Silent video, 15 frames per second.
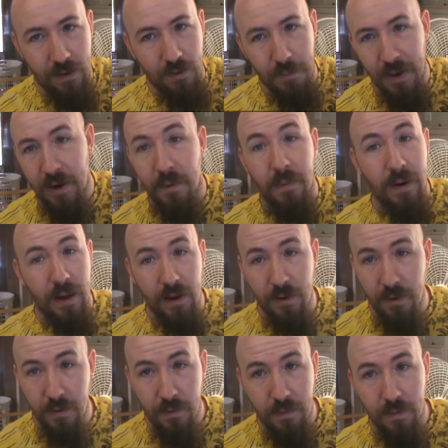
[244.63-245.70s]
No matter what I
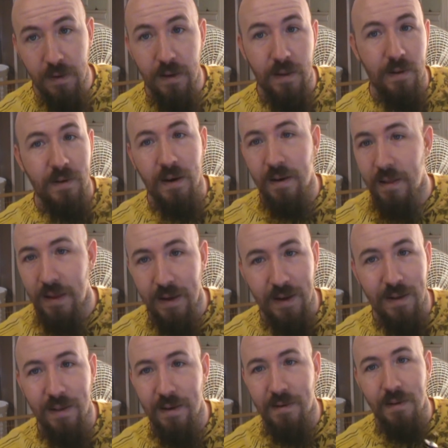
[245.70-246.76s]
do, it's going to leak at
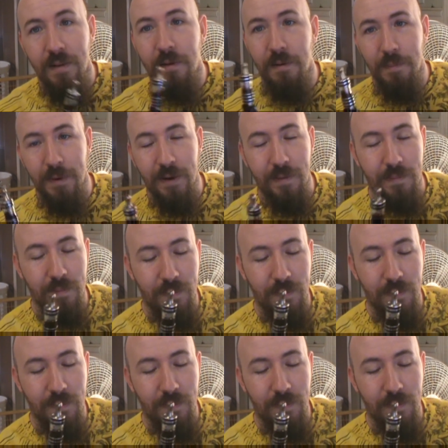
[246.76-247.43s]
least a little bit.